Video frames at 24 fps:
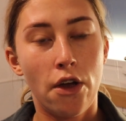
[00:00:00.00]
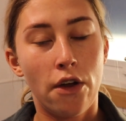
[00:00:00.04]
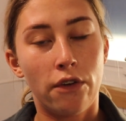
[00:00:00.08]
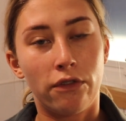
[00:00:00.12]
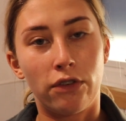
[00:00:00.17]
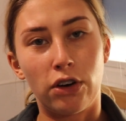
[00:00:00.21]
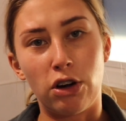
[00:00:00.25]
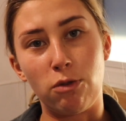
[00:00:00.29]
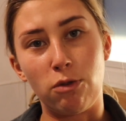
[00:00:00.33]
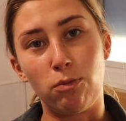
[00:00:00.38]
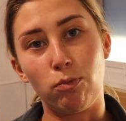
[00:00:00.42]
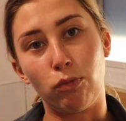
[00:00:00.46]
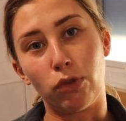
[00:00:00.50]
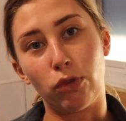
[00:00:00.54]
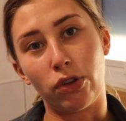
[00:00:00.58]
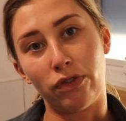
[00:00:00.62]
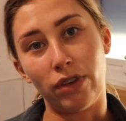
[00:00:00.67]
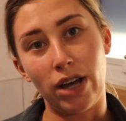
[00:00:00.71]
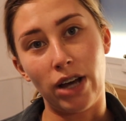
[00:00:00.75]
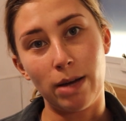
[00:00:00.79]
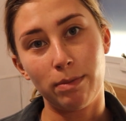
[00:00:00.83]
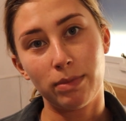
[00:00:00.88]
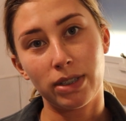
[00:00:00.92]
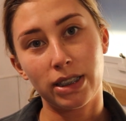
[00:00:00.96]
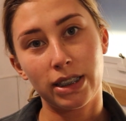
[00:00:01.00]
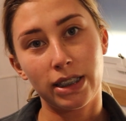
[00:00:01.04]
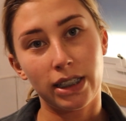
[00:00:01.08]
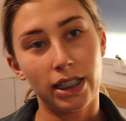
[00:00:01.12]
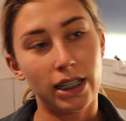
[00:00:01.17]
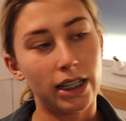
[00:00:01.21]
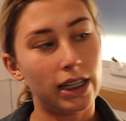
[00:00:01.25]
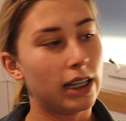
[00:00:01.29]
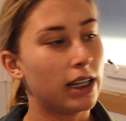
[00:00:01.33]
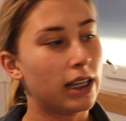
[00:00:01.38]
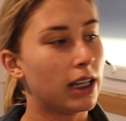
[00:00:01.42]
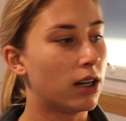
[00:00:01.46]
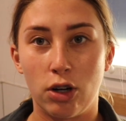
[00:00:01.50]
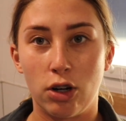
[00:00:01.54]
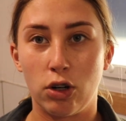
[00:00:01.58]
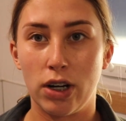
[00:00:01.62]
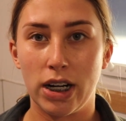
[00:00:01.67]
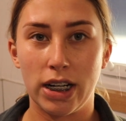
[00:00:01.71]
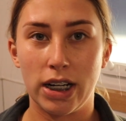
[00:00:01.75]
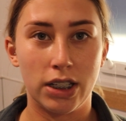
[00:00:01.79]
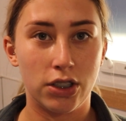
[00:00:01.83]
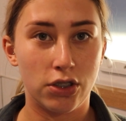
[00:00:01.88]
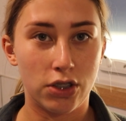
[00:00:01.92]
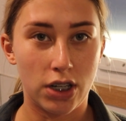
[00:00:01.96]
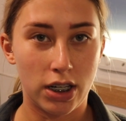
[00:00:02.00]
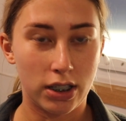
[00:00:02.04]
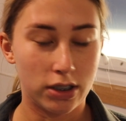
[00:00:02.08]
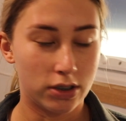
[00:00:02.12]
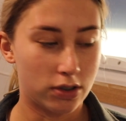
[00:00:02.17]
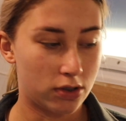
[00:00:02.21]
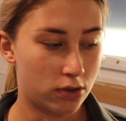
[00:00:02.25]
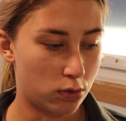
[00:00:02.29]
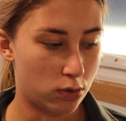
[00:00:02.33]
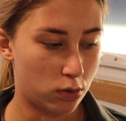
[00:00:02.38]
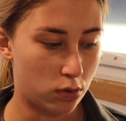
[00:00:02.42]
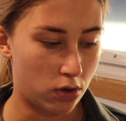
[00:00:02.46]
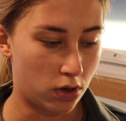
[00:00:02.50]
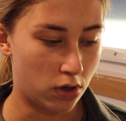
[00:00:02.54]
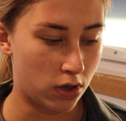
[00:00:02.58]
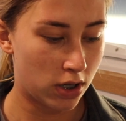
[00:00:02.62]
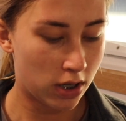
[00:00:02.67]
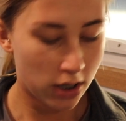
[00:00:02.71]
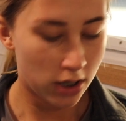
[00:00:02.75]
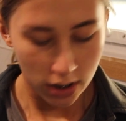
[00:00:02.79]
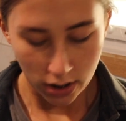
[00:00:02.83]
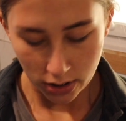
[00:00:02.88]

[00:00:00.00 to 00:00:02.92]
from the pharmacy or any drugstore.